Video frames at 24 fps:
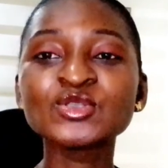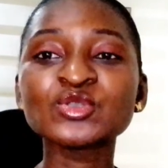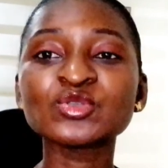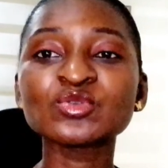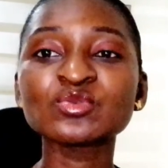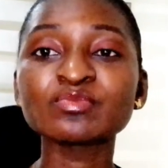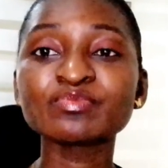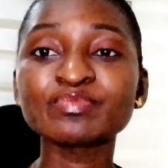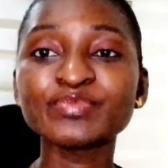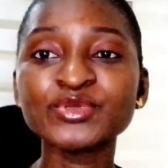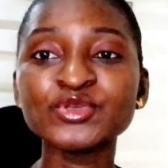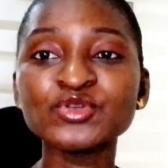
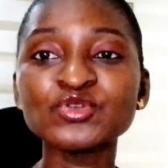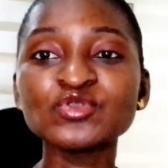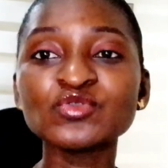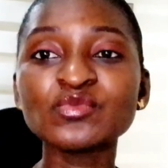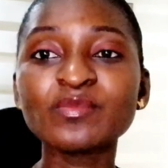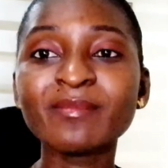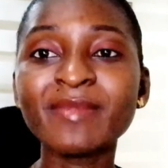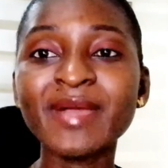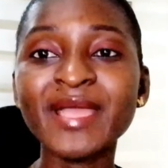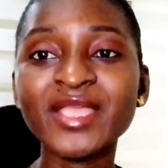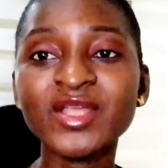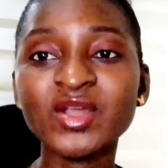to
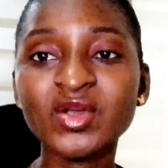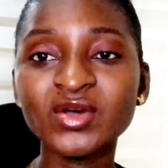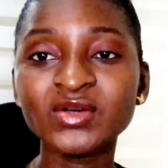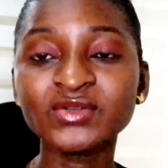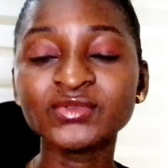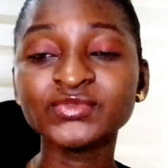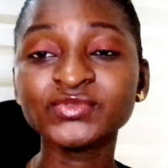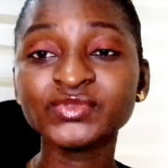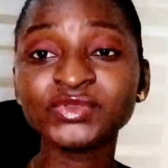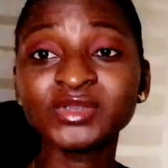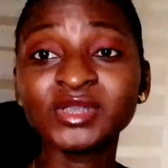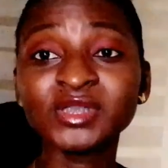build my
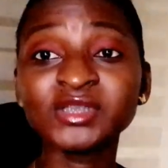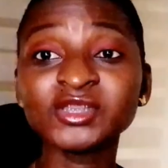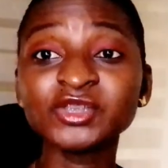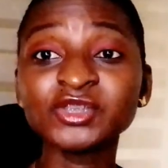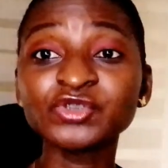confidence.